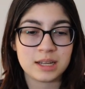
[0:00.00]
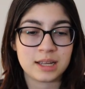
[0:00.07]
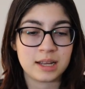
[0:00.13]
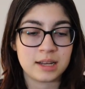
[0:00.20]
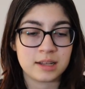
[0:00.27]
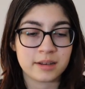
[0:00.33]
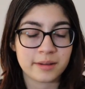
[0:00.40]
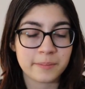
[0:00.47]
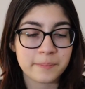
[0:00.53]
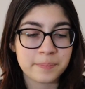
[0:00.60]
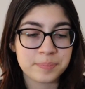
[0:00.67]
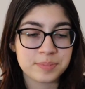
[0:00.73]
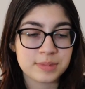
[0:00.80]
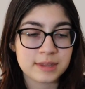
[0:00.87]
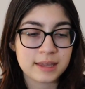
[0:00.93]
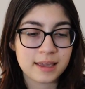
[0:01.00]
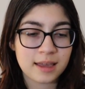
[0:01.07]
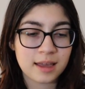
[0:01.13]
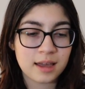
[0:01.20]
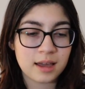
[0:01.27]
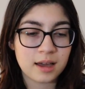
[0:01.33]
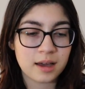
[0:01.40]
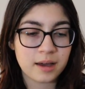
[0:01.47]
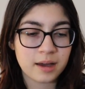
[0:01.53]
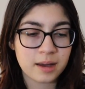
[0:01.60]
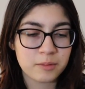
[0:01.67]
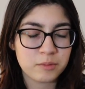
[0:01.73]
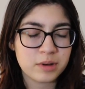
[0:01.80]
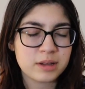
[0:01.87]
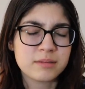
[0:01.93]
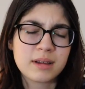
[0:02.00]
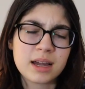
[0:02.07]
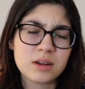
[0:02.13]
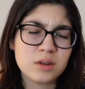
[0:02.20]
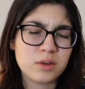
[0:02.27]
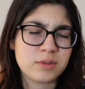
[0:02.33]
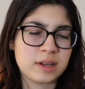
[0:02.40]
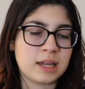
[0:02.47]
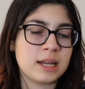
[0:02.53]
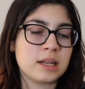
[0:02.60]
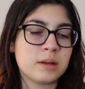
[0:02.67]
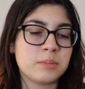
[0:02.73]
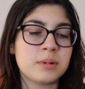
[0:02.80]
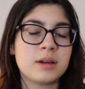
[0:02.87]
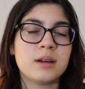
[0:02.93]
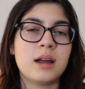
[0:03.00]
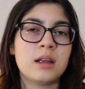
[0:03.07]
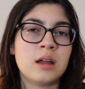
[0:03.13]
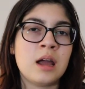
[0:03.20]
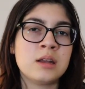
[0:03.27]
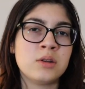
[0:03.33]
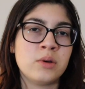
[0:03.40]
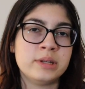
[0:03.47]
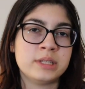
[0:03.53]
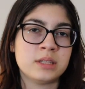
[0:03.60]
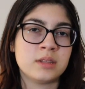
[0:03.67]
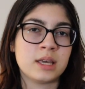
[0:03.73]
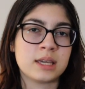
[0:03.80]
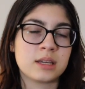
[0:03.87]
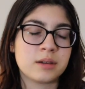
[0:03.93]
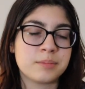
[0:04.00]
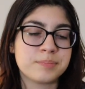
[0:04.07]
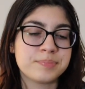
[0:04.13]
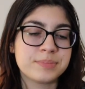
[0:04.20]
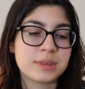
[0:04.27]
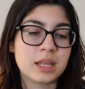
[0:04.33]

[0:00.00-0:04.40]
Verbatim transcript: I hated him. Uh, well, I don't know if I hated, but I, I know I didn't like him.